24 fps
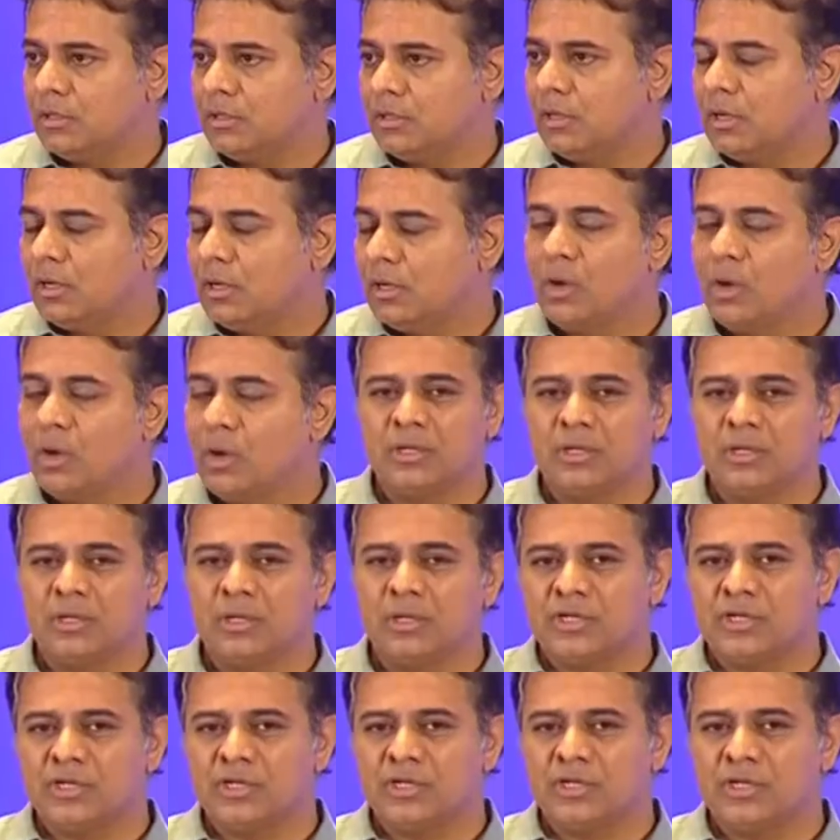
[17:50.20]
Now, in case
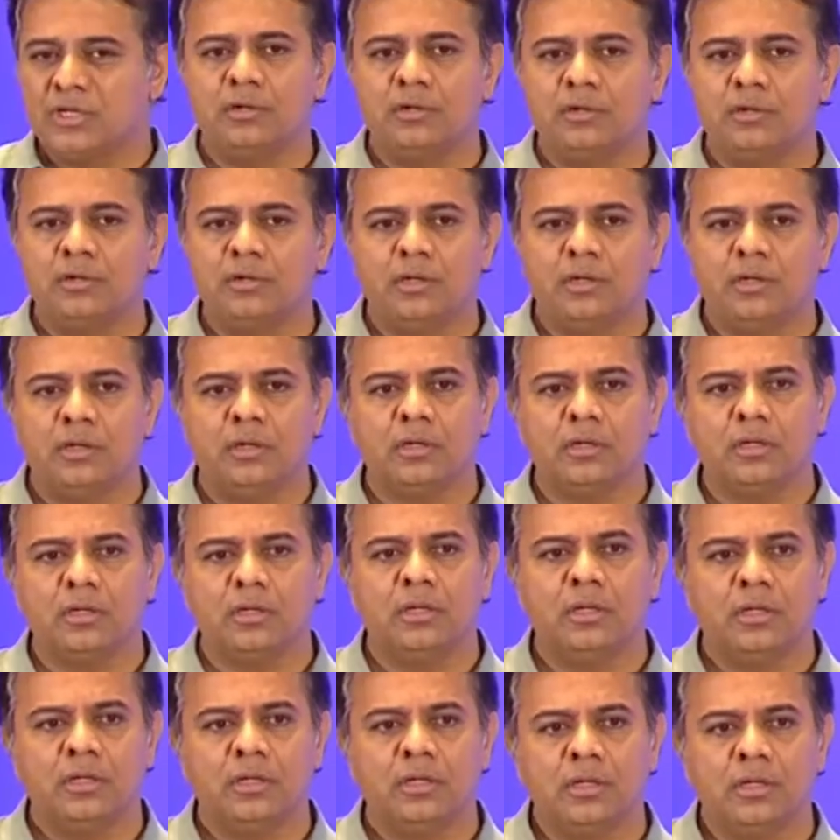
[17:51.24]
you're wondering,
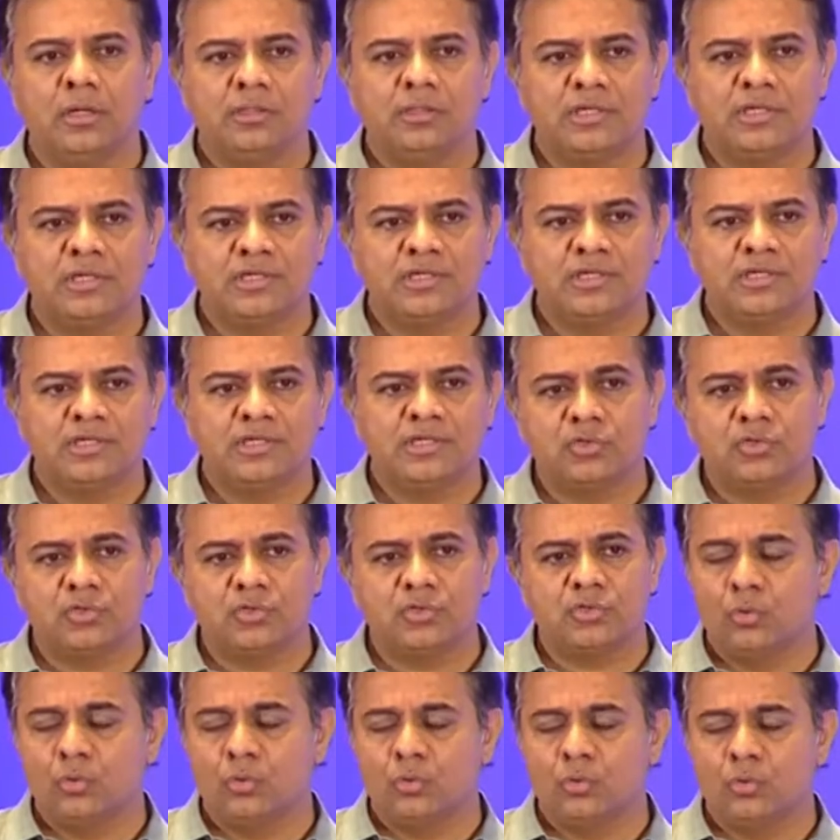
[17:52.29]
this sounds
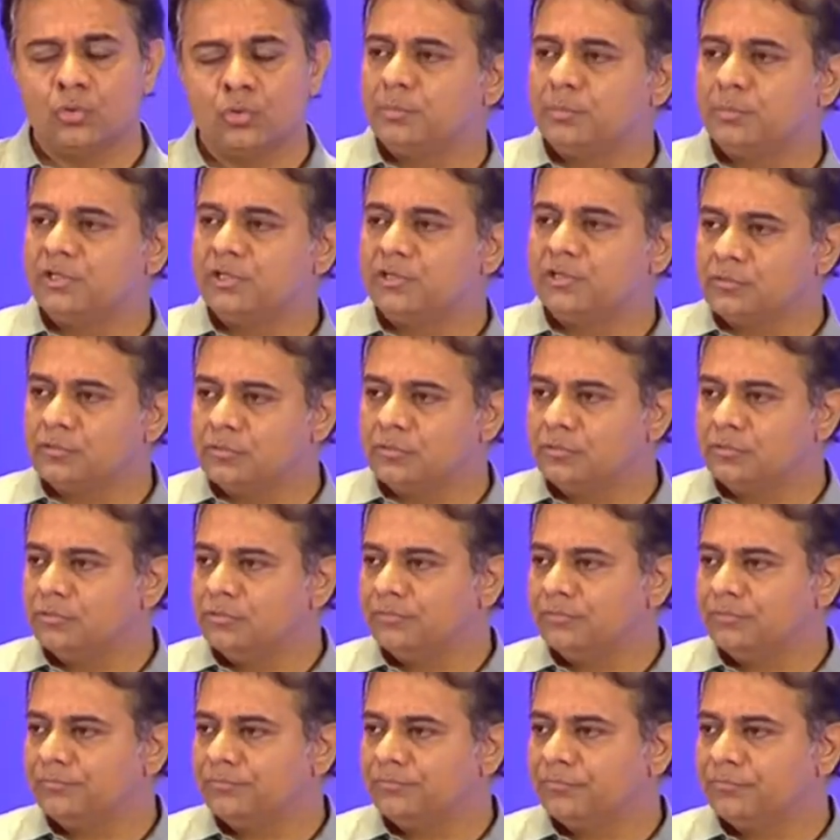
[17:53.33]
too good to be true.
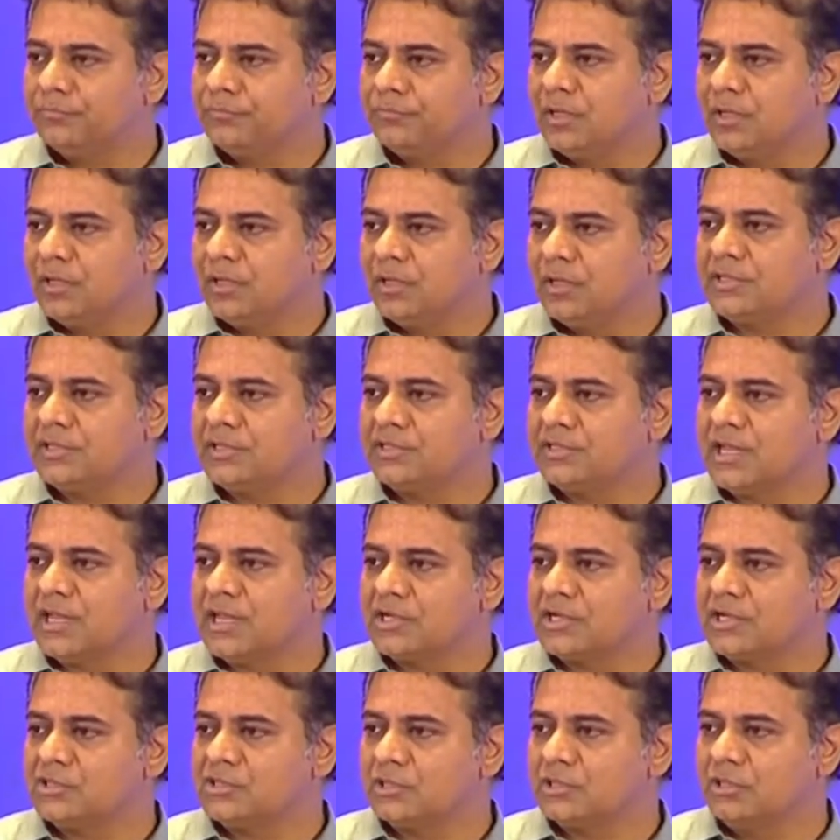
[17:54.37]
Does it
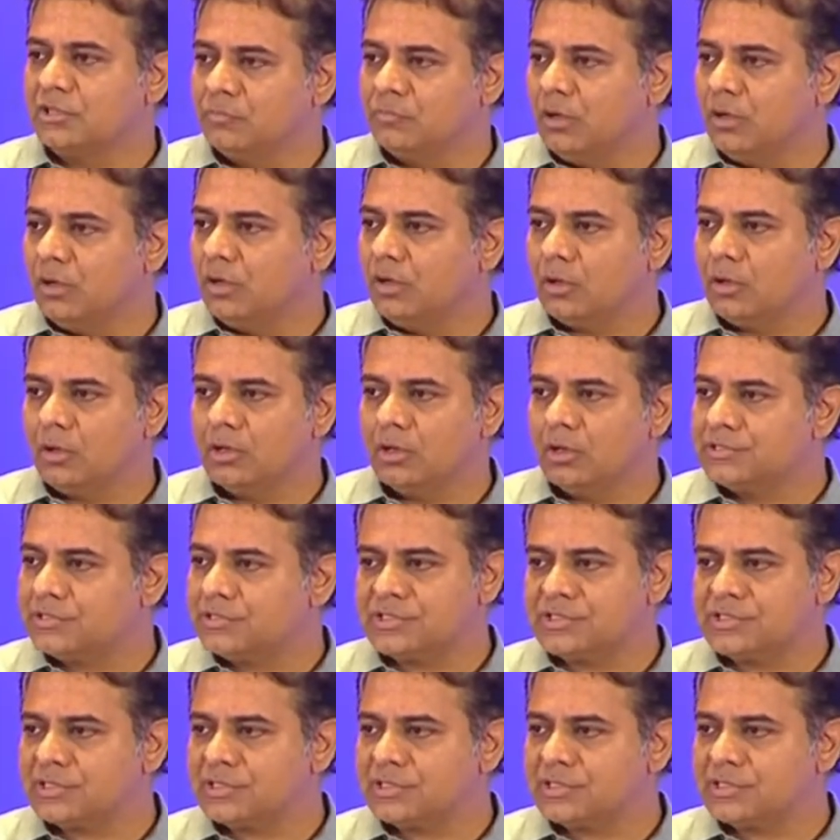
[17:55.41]
actually work, or is
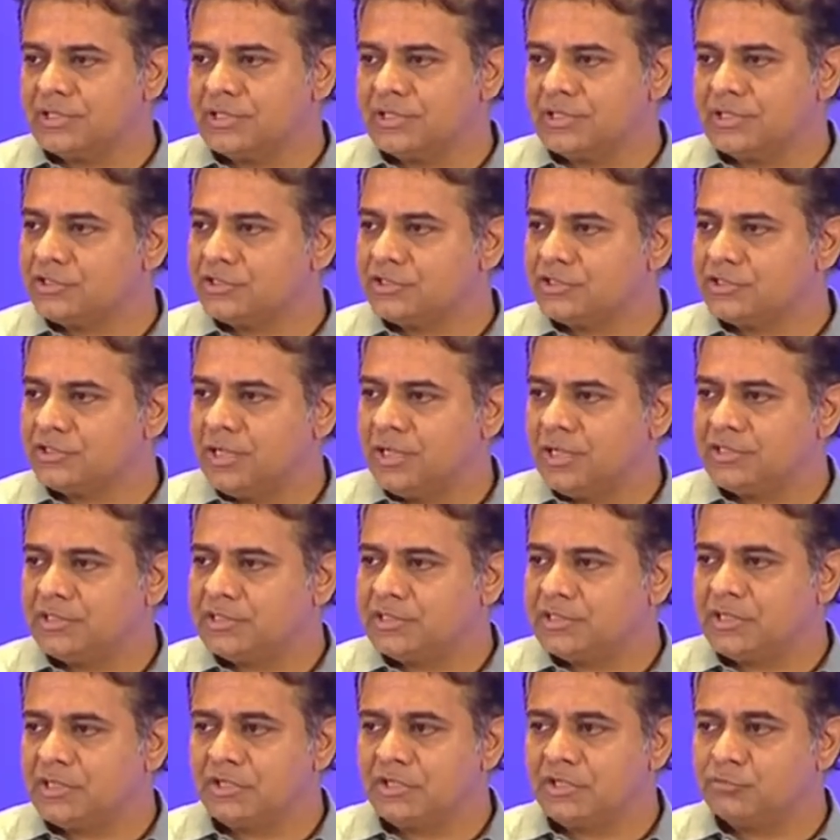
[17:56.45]
this guy just
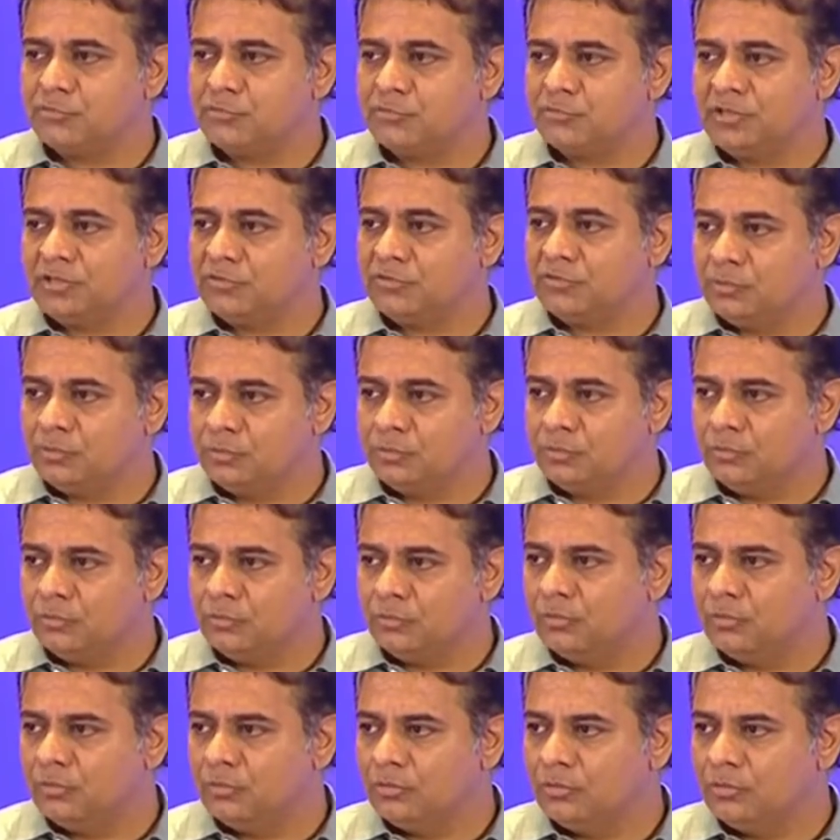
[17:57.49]
BSing his way through?
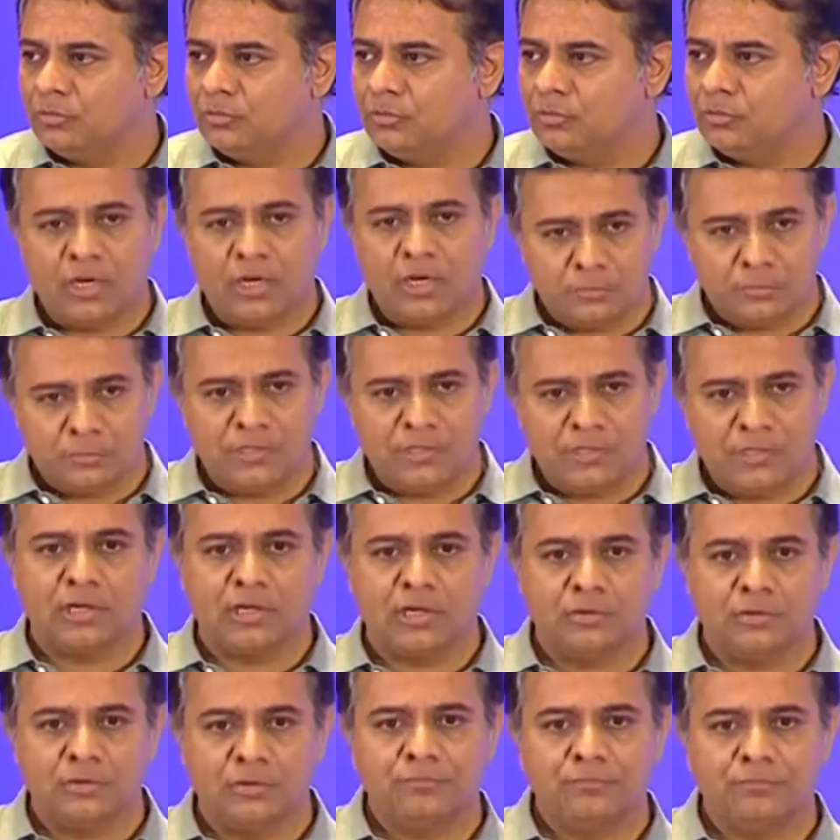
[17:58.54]
Let me tell you.
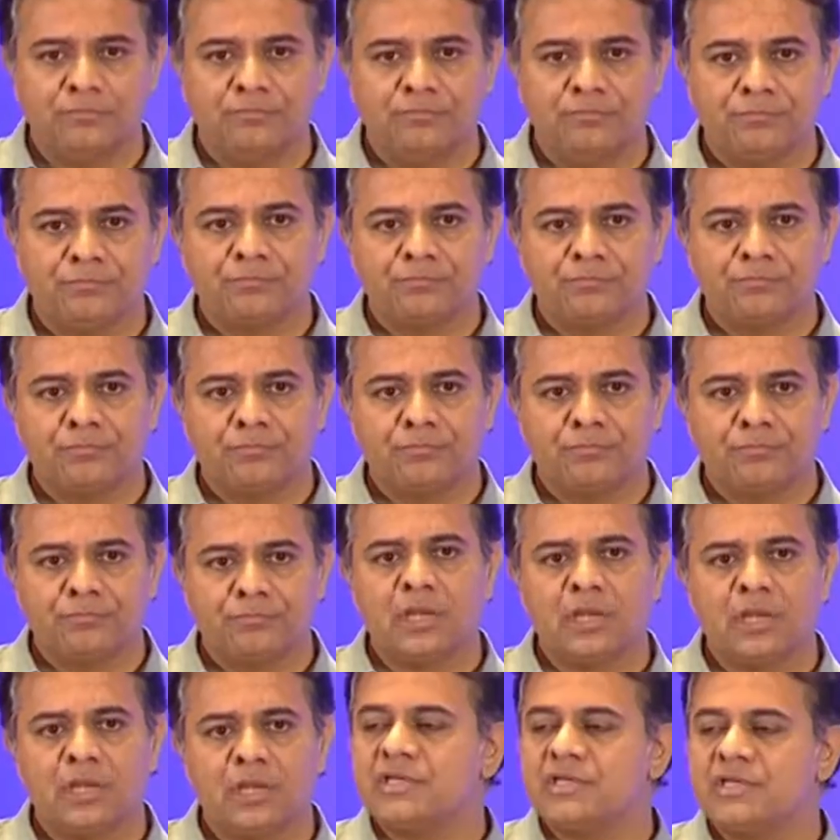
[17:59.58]
In the
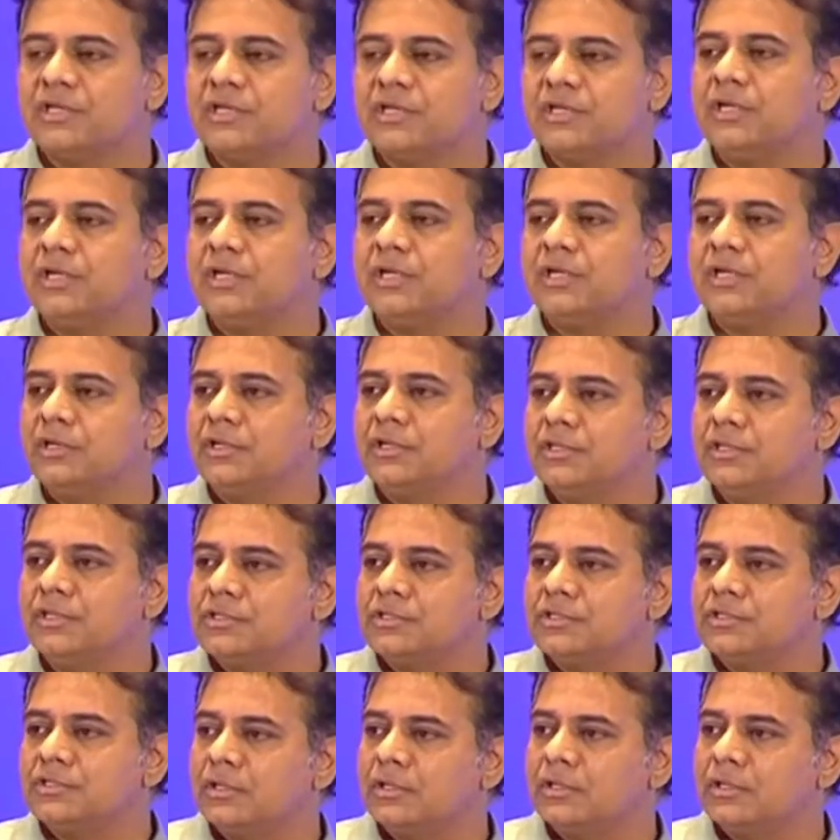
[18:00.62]
last 8 years,
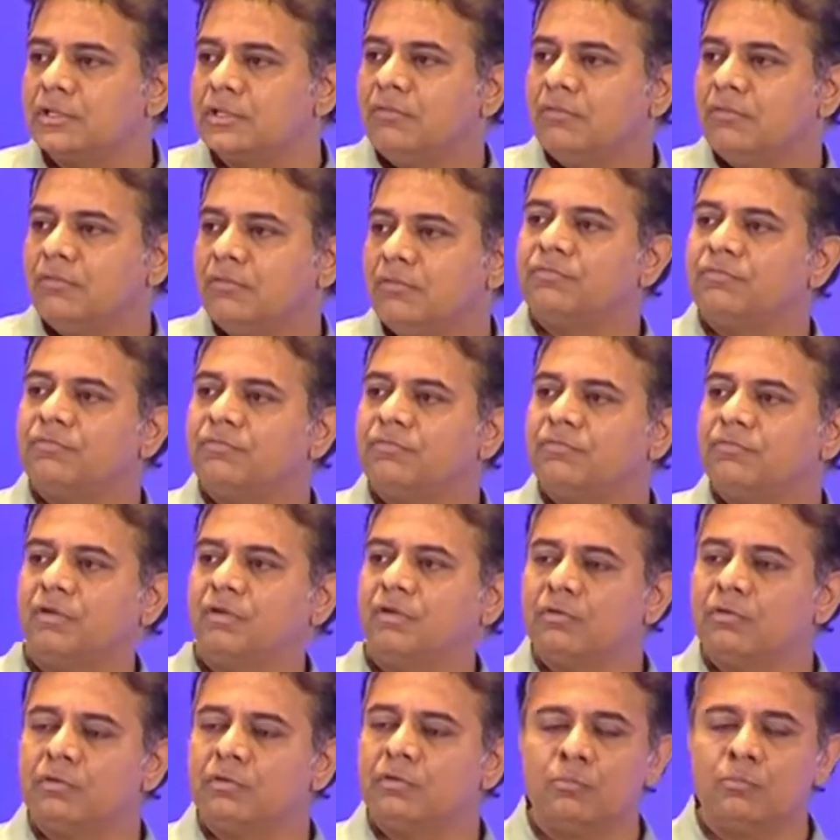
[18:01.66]
we have
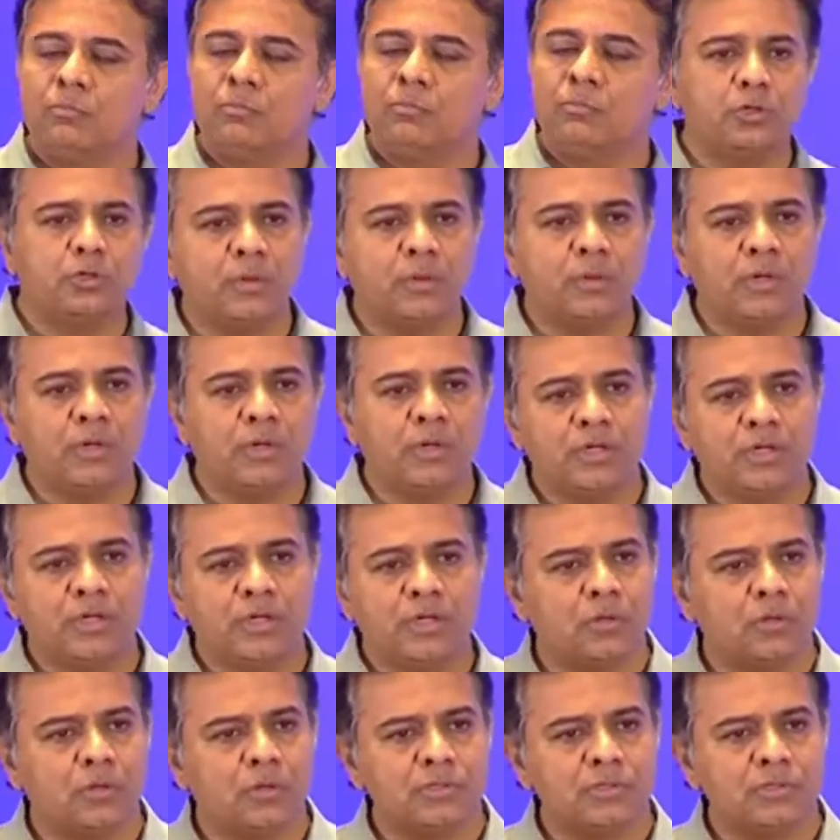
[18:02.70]
given more than 20,000